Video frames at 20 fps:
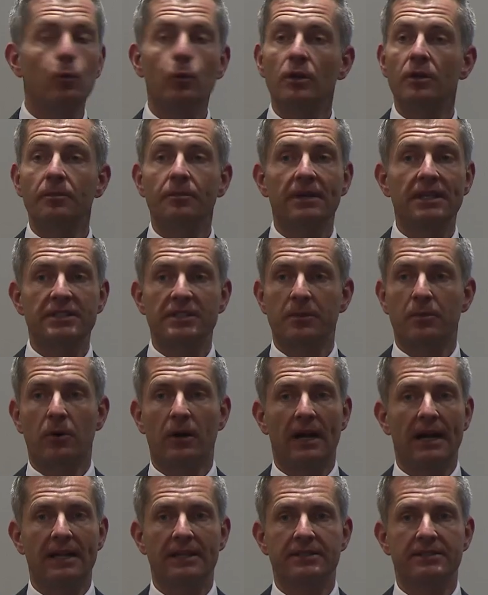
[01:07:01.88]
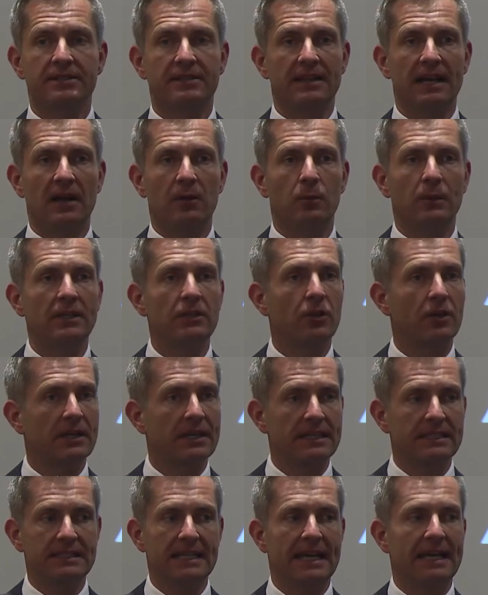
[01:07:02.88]
wouldn't be surprised that we look
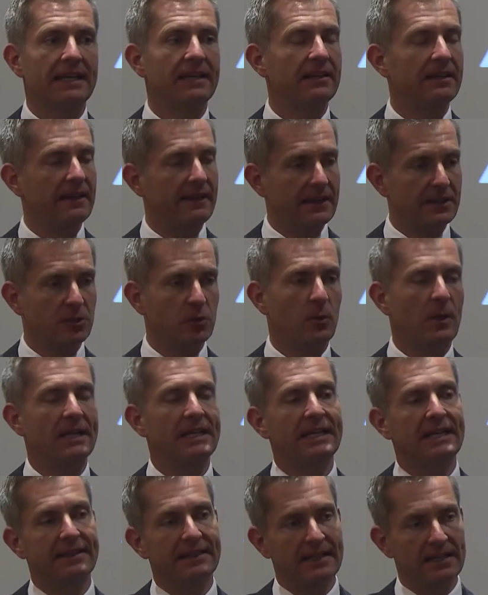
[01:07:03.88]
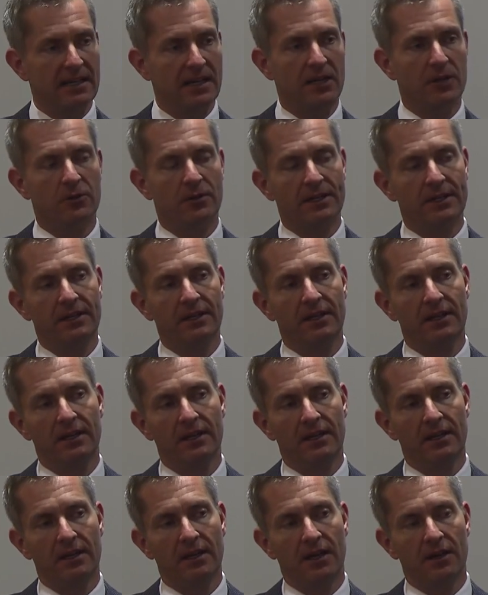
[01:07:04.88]
at 10 and then 20 and then 100
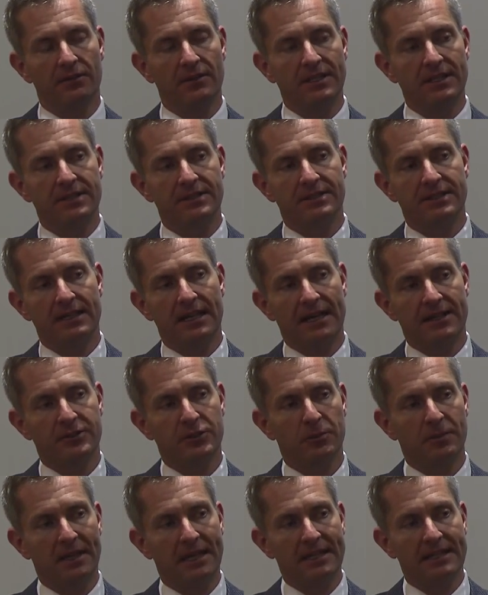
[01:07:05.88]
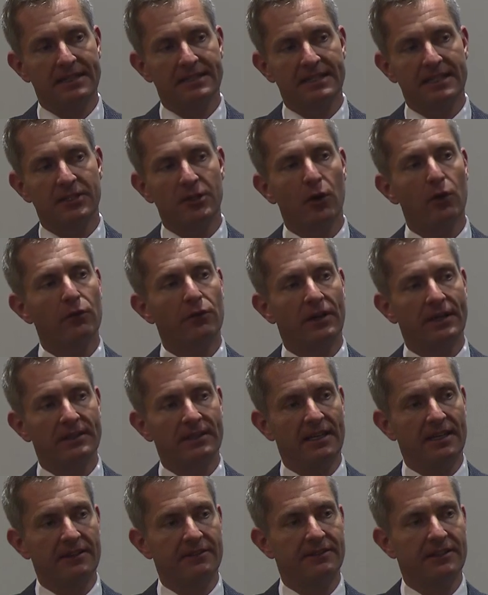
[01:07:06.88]
of these exoplanets and don't find
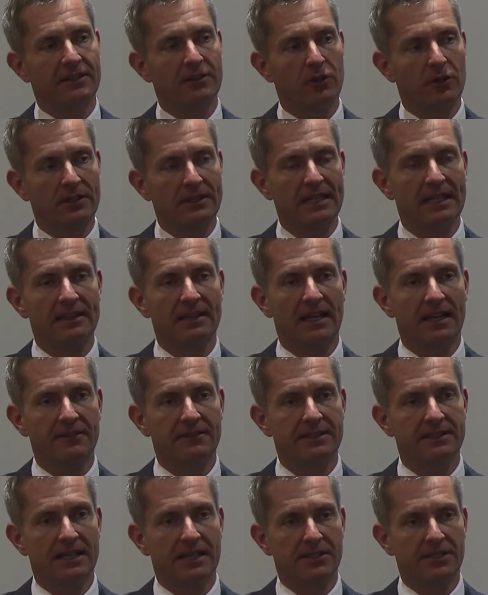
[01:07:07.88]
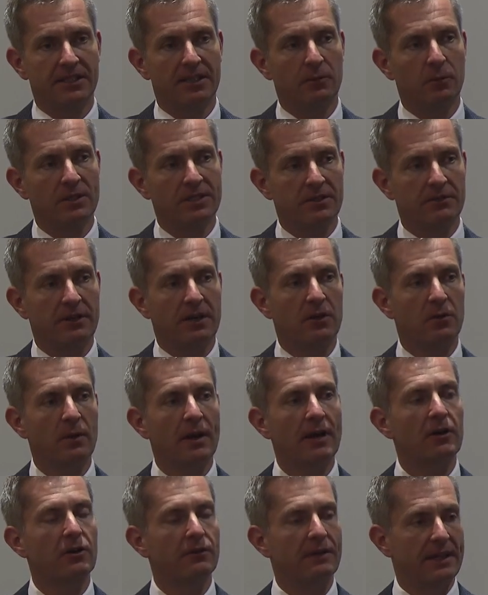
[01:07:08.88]
life and learn that life is actually, it was a very
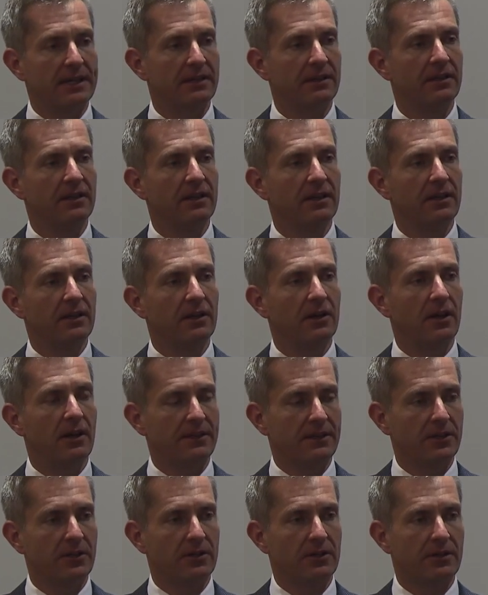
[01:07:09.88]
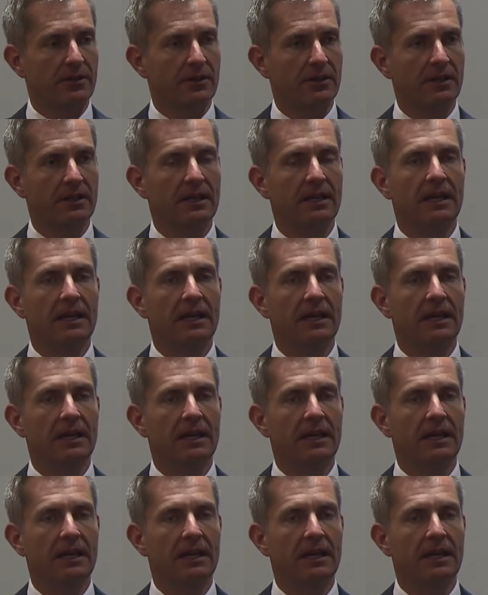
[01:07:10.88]
rare event on the earth.